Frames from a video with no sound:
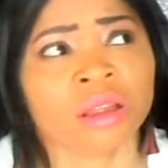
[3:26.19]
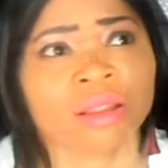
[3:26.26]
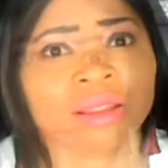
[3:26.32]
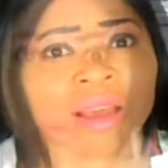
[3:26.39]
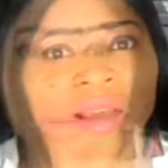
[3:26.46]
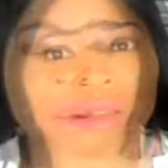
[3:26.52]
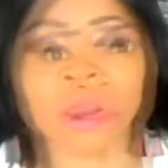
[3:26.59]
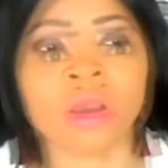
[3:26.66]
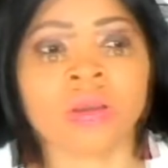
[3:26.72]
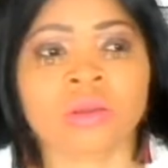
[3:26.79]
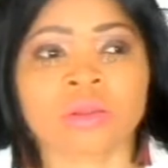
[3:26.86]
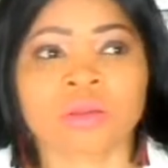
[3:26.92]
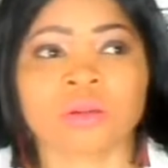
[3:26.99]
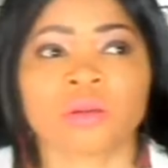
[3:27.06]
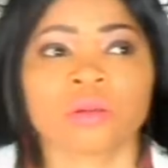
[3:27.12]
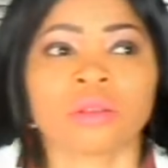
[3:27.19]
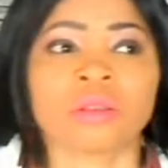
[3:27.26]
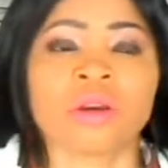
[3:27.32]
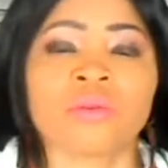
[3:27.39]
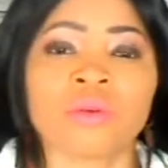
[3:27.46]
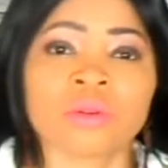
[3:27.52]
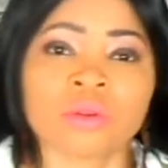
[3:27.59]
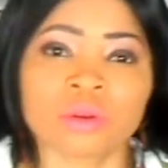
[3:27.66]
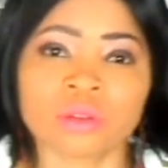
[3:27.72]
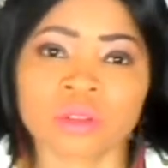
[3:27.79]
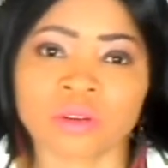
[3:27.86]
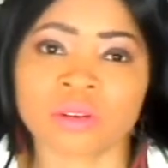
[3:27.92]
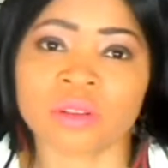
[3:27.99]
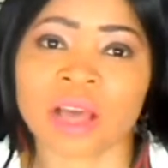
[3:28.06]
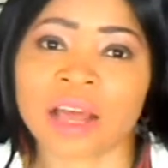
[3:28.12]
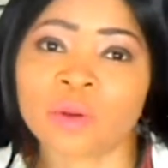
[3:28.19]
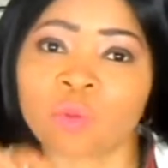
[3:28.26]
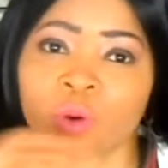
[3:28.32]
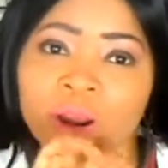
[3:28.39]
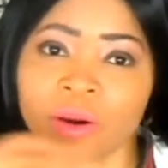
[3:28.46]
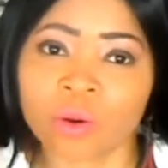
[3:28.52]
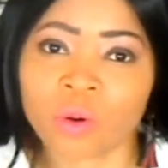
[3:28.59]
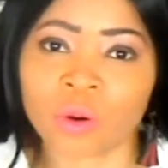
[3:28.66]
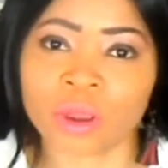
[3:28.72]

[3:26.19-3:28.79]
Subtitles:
There are three types. So they wrote those three and one